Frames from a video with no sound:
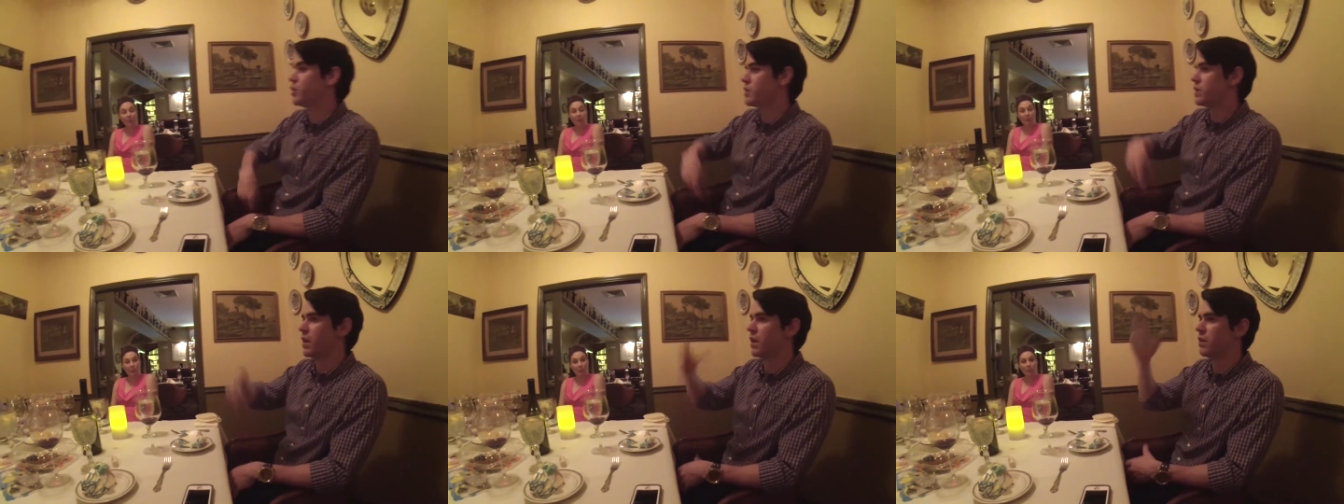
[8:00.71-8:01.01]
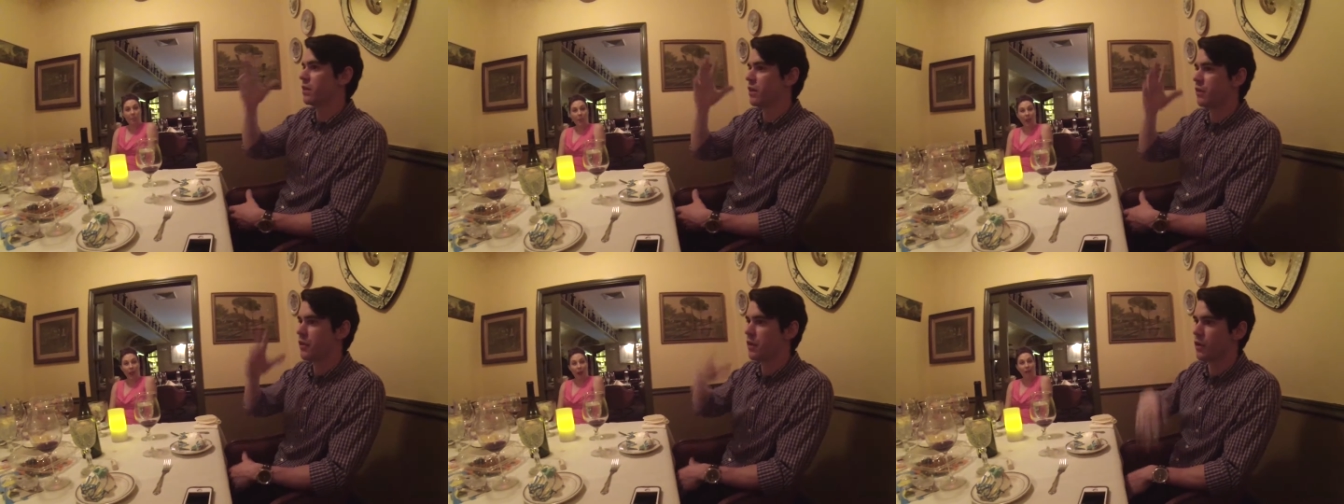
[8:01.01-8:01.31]

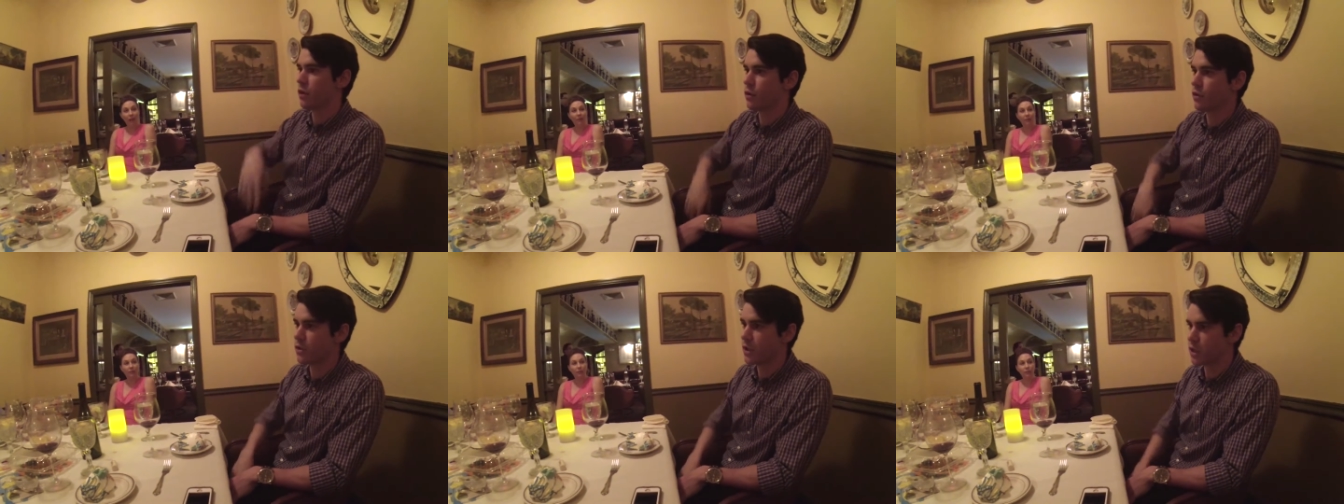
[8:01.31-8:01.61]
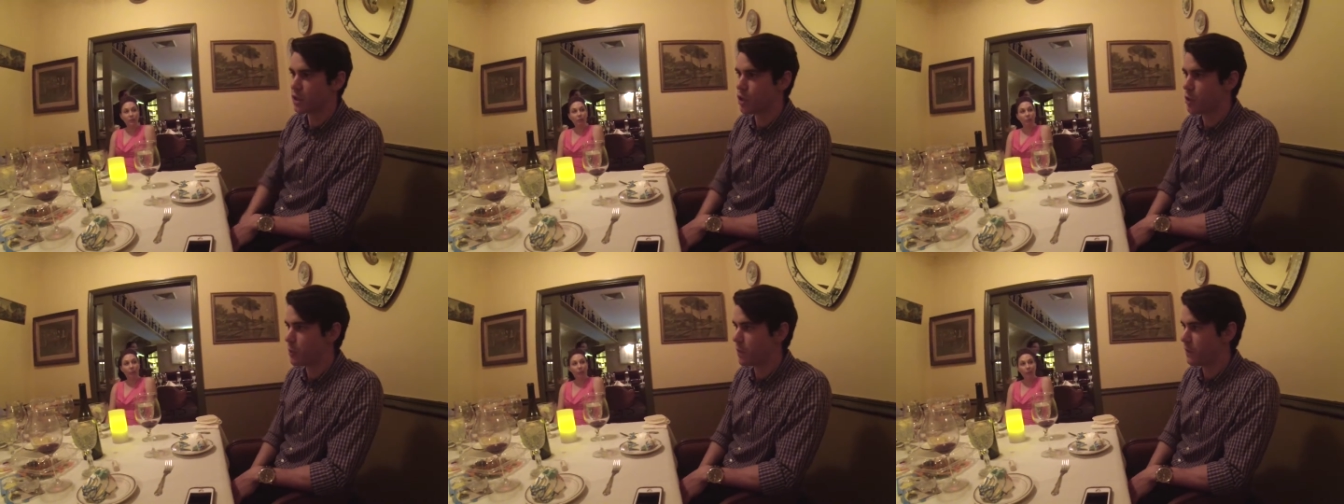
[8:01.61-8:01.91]
like the thing grows
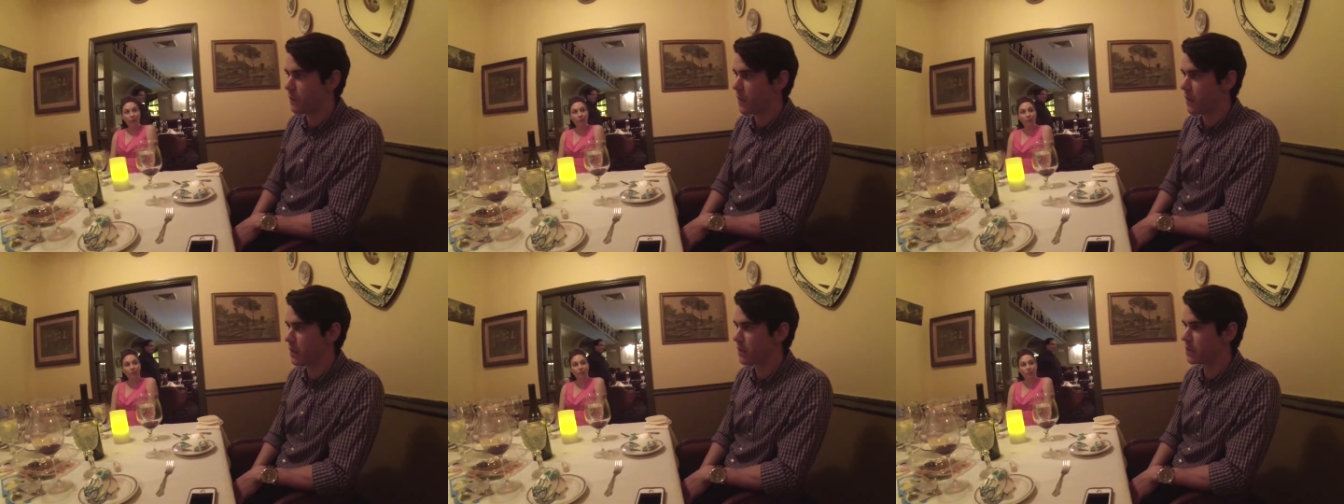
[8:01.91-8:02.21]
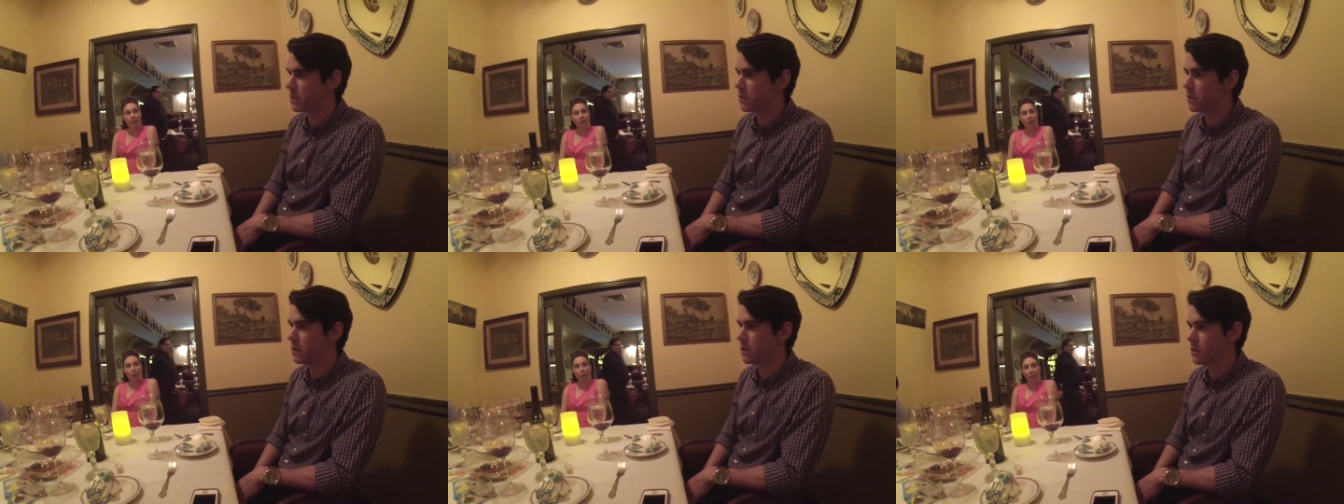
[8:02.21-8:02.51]
like super fast.
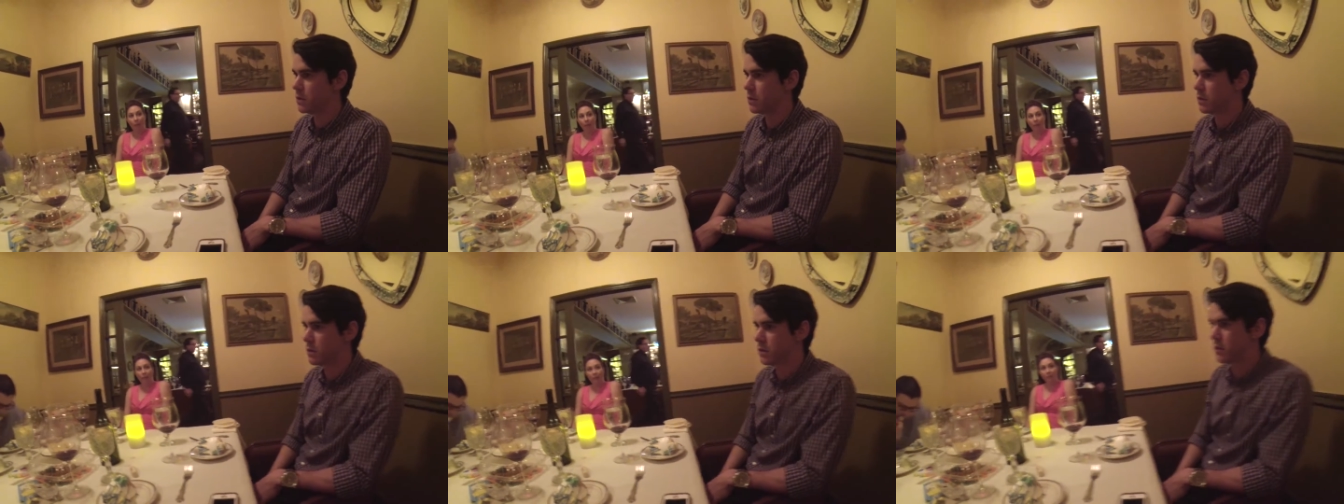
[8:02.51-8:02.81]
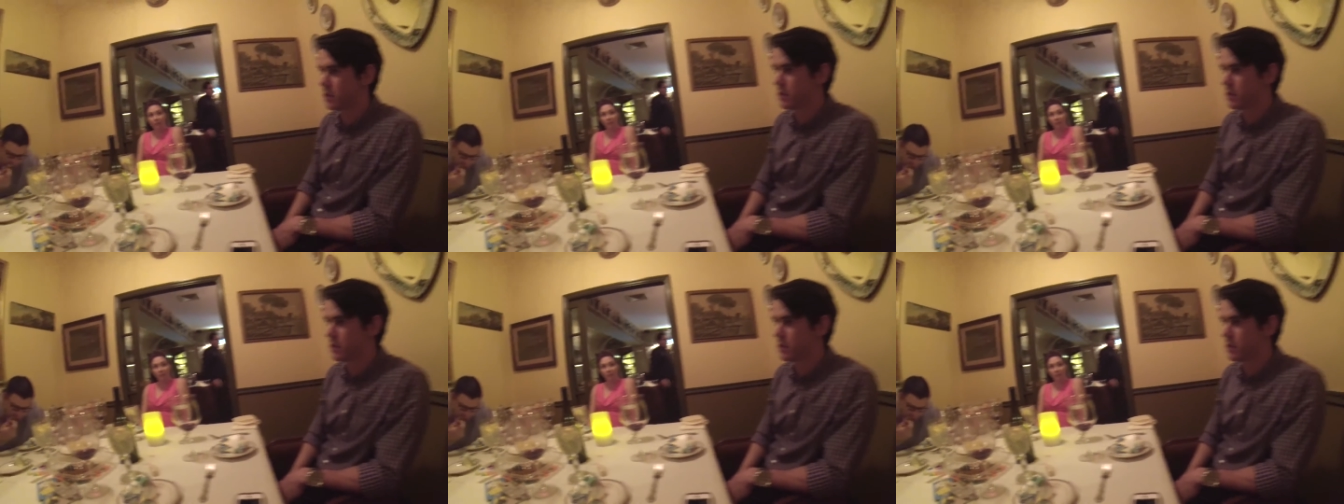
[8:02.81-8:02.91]
Is like a Johnny